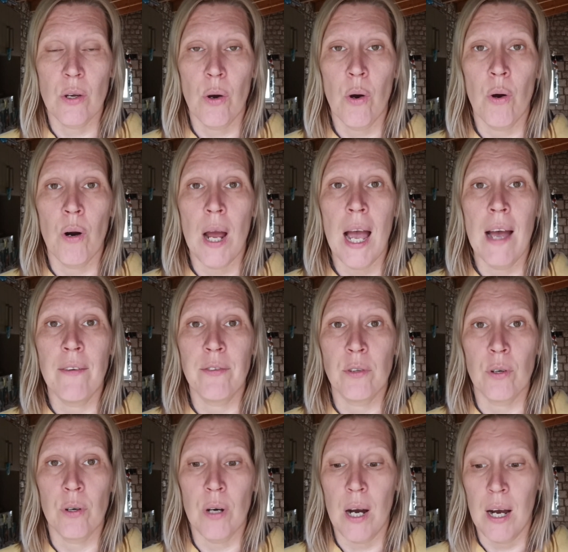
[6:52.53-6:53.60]
or
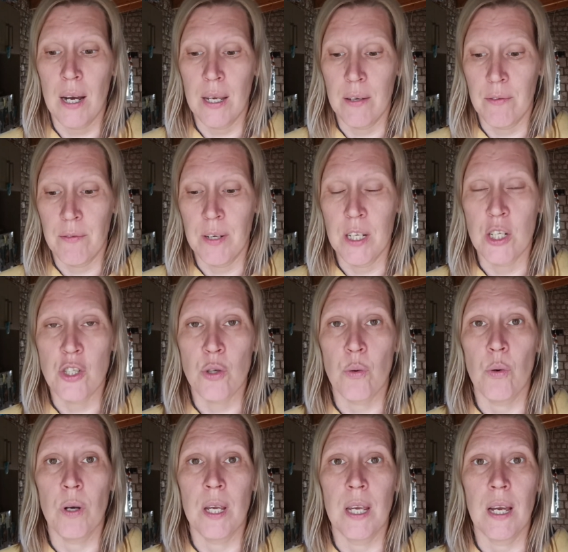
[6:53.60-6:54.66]
after I finish
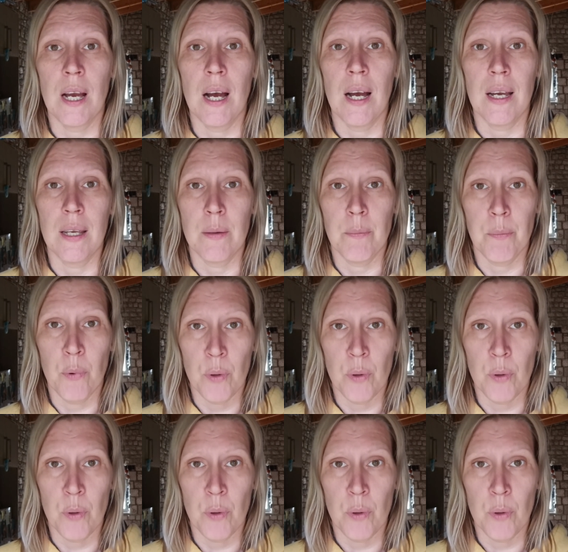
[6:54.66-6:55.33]
cooking, I